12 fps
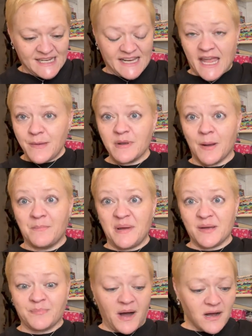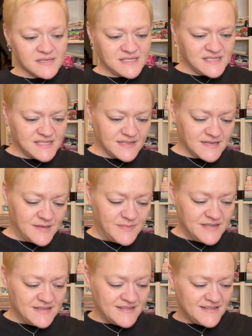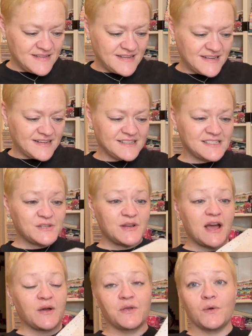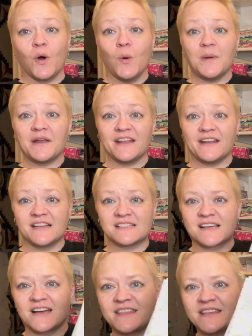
Came in a big box this time. So now you open it and it's got